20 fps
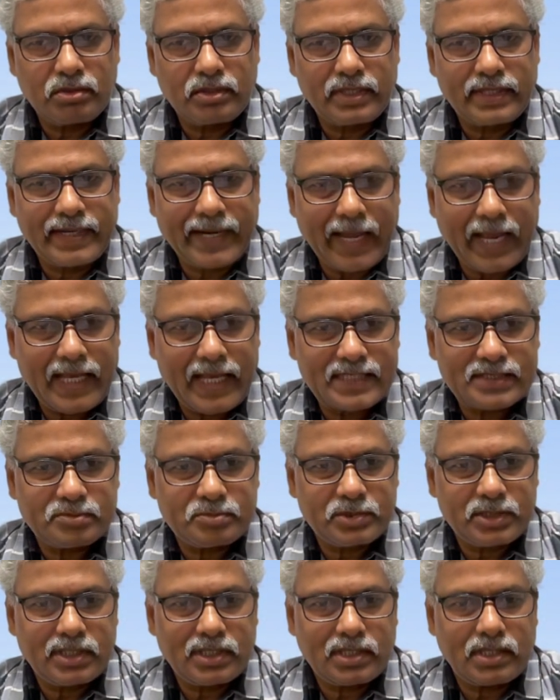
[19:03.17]
grasp
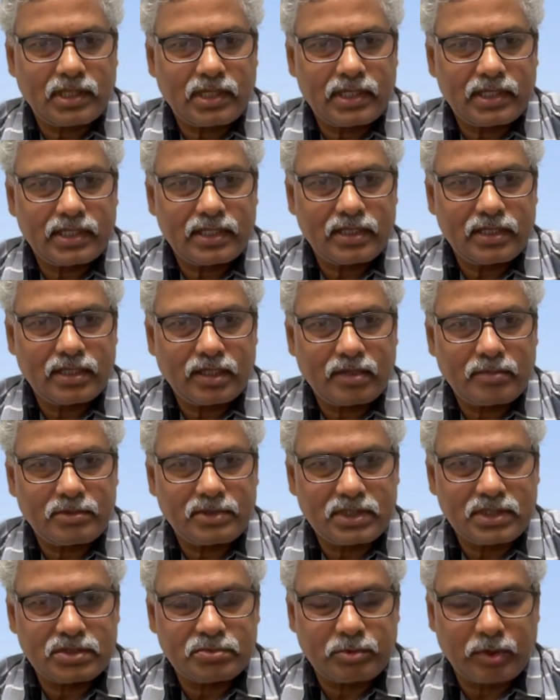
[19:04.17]
the content of
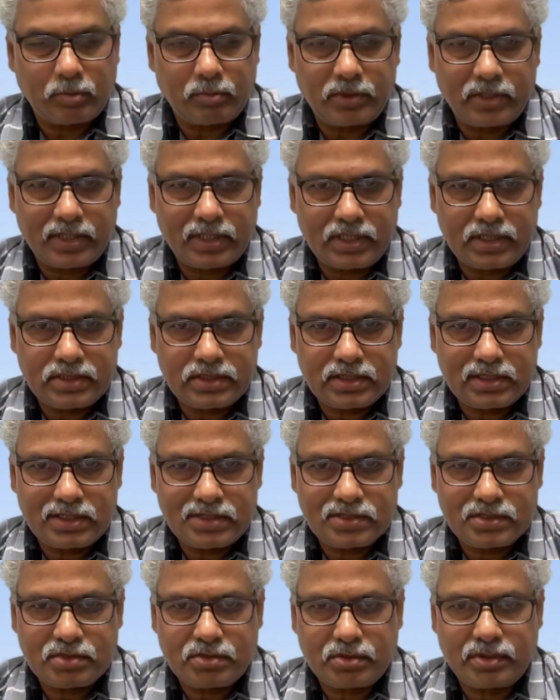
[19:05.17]
these publications
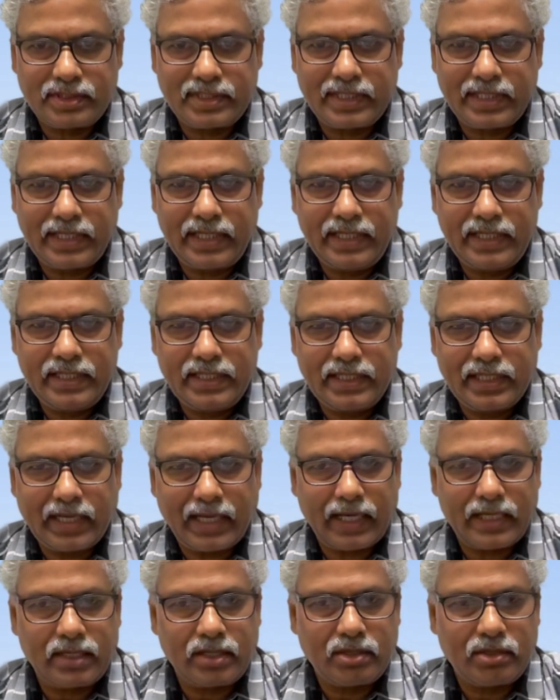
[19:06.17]
to gain
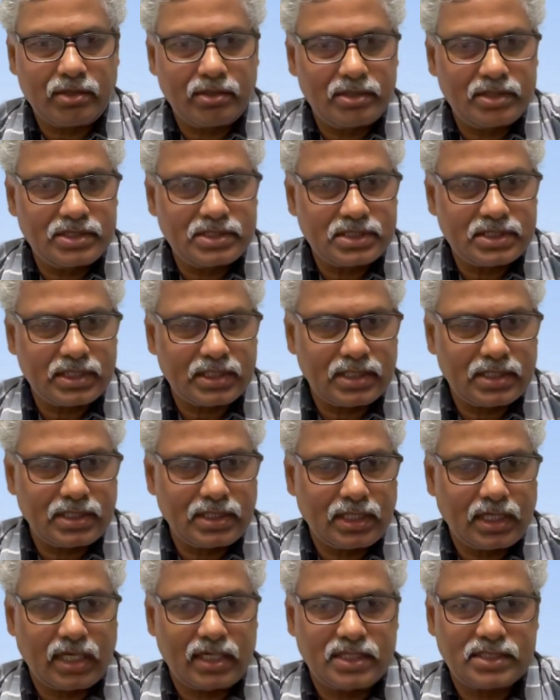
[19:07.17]
an holistic
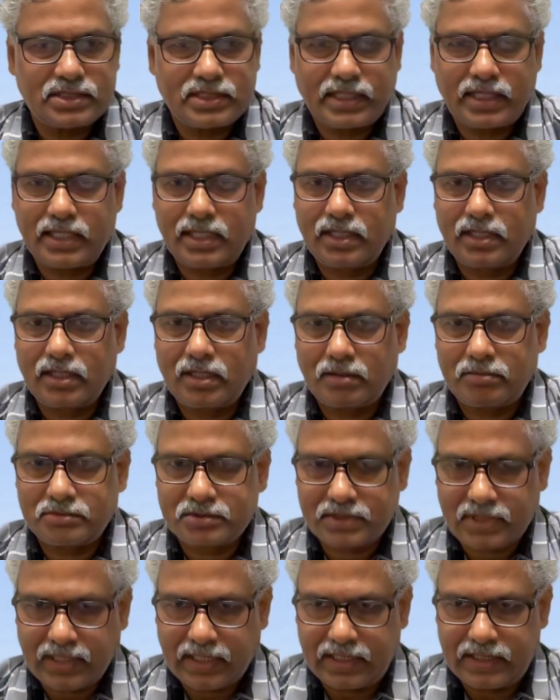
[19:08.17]
understanding of
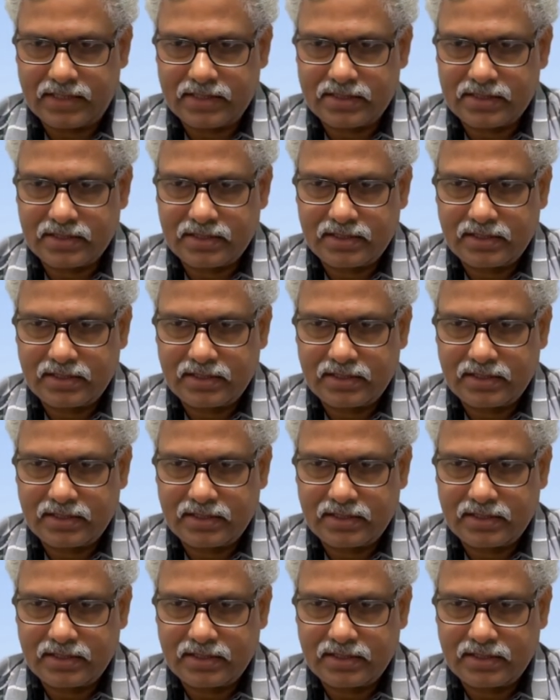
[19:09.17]
science.